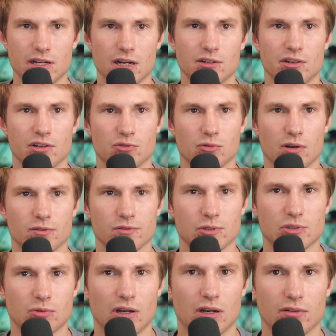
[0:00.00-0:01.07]
You get 12 over
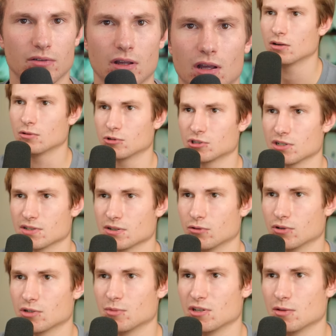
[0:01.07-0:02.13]
12, which is going
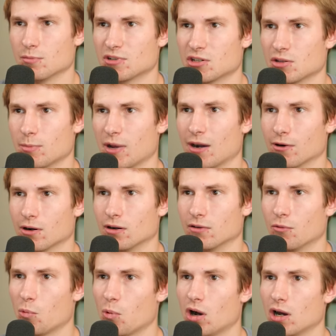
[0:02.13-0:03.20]
to be to the power of
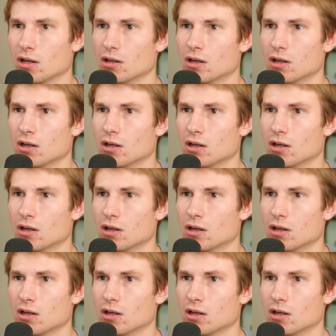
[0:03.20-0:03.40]
1.